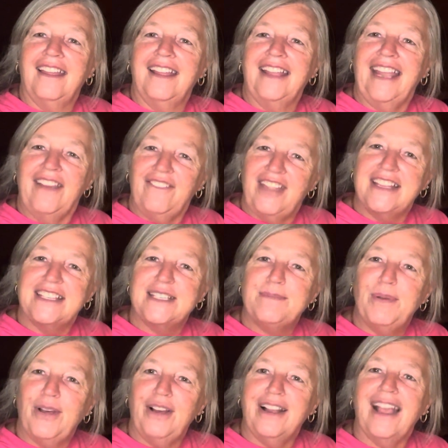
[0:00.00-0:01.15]
give this
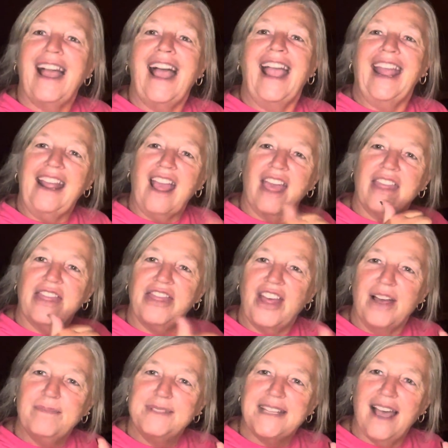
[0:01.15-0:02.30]
book a
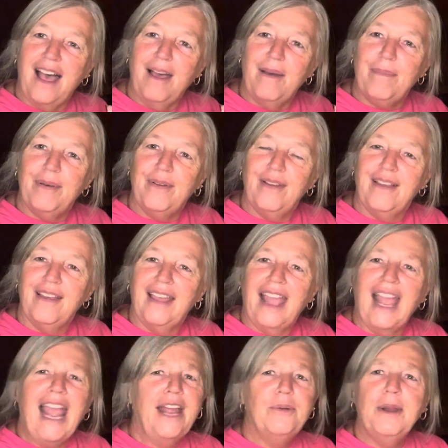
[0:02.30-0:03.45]
thumbs up.
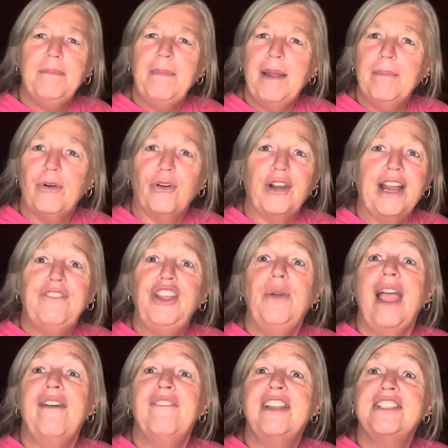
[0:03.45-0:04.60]
And remember, if you
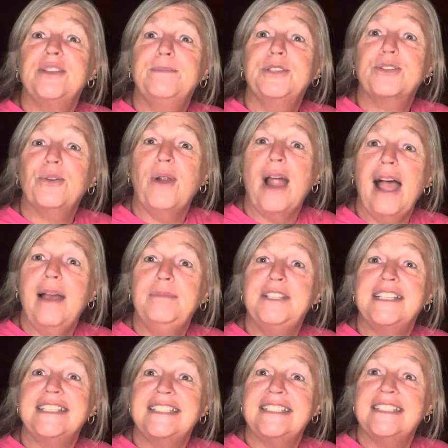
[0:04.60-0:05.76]
haven't subscribed to
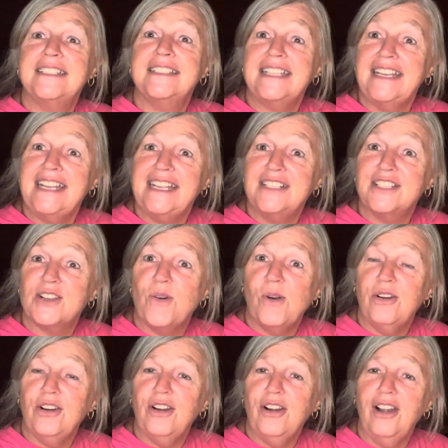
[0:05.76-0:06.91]
Cindy's
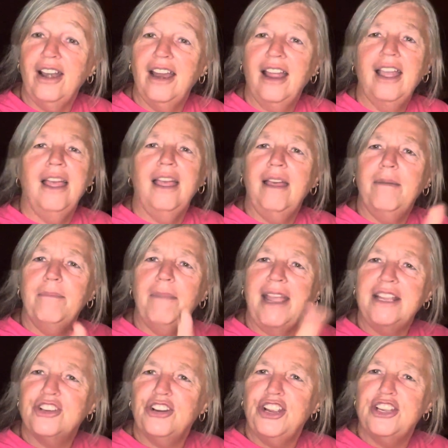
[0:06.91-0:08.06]
Corner, make
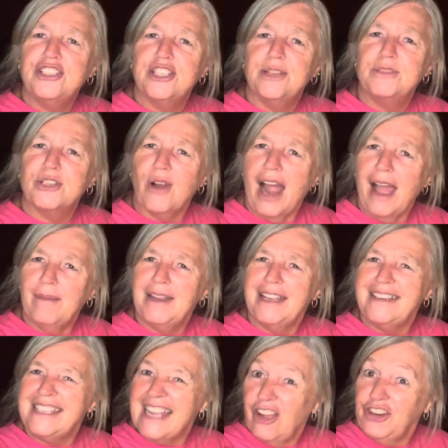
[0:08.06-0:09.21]
sure you subscribe and
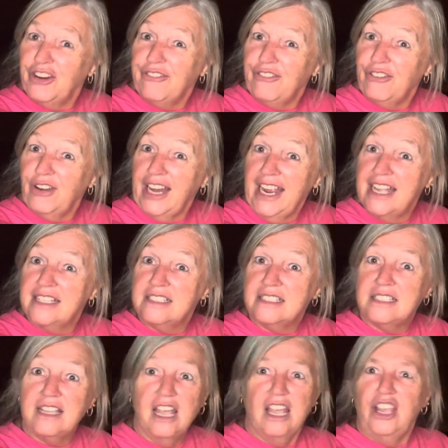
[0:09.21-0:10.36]
tell your
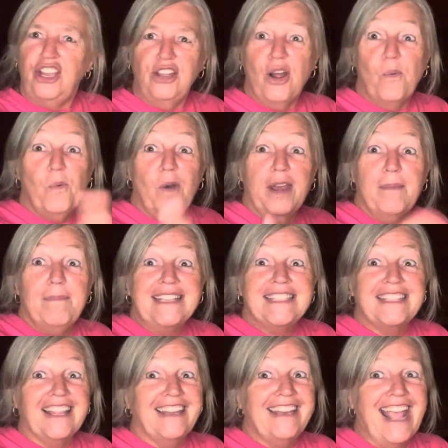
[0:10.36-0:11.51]
friends. You don't want to miss
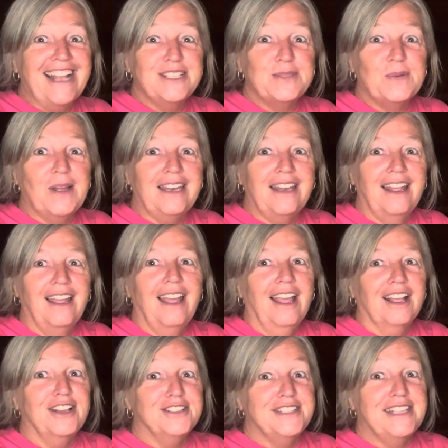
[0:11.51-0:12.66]
the next one,
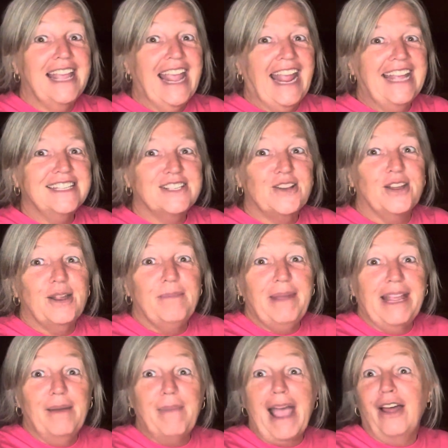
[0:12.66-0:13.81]
because it's going to be
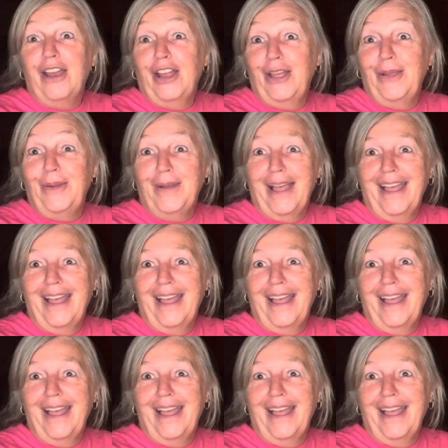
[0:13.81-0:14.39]
about who?